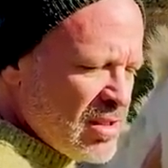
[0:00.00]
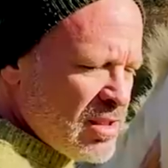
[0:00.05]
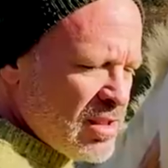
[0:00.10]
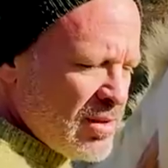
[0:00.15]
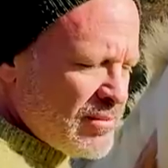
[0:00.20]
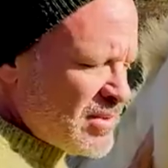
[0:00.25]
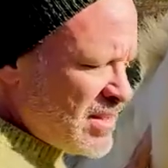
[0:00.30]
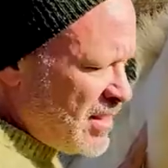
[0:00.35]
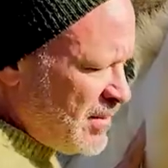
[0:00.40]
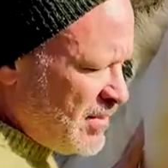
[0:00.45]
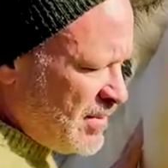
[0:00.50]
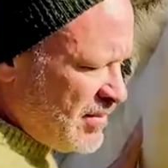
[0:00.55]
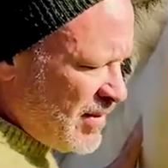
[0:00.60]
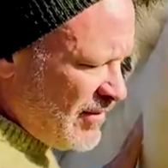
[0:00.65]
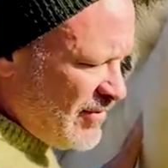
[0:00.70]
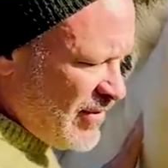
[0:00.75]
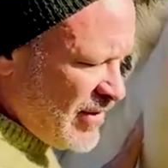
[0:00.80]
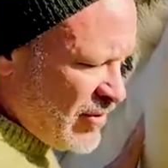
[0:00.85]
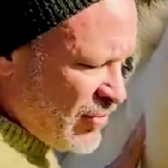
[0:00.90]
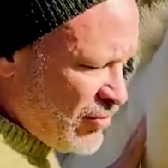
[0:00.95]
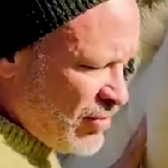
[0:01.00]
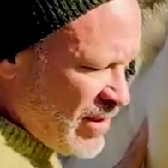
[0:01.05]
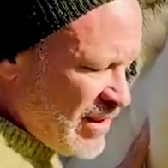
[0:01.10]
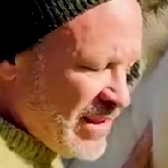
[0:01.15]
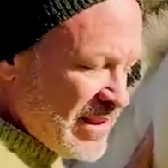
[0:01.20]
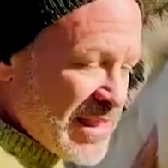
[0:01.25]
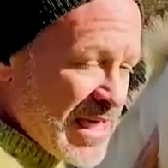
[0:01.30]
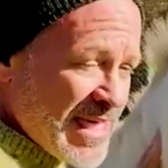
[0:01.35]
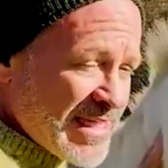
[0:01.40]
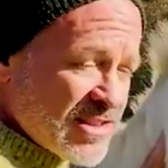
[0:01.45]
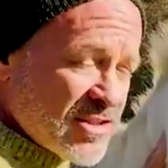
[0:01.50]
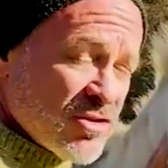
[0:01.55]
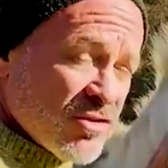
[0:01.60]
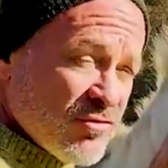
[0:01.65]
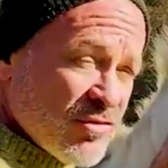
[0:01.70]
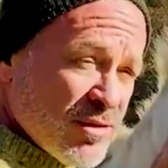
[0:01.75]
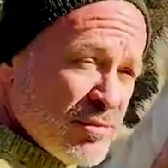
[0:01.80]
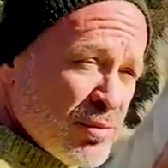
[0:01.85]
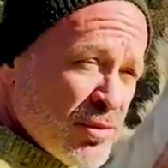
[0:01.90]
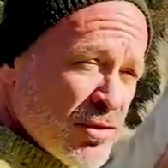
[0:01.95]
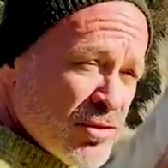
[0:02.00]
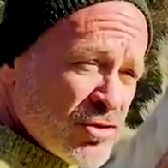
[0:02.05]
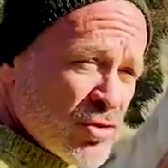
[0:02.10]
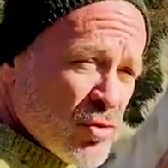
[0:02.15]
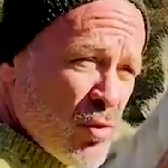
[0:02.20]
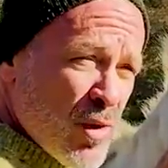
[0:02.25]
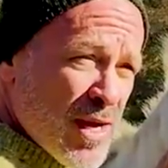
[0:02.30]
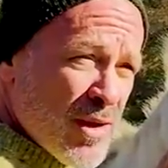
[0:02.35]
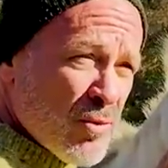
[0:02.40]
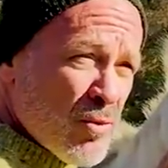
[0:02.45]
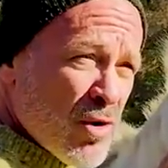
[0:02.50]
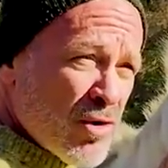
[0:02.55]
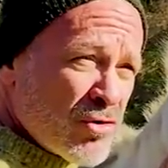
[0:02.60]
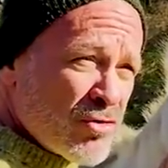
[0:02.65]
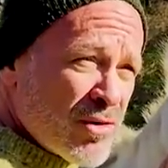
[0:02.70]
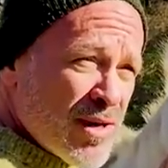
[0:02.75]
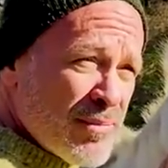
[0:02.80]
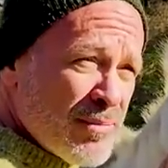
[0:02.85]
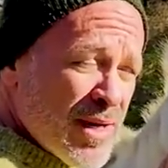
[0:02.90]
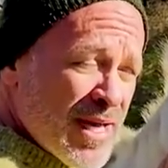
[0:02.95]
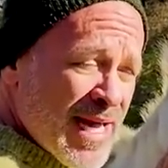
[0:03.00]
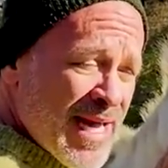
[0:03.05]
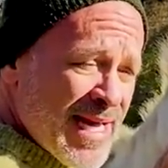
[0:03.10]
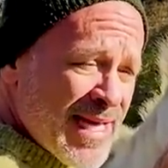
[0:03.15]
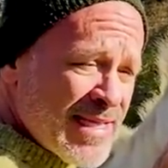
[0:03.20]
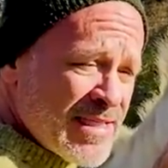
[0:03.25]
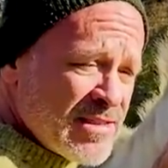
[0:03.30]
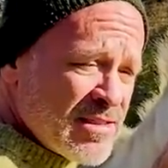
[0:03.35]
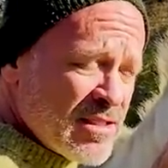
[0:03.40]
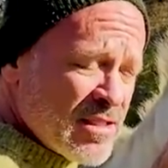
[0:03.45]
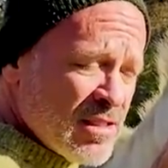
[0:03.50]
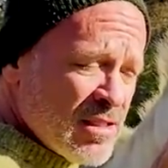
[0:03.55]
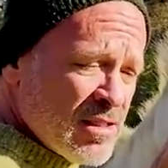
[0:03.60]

I'm keeping my finger really light, so if he pulls away, it won't grab my hand.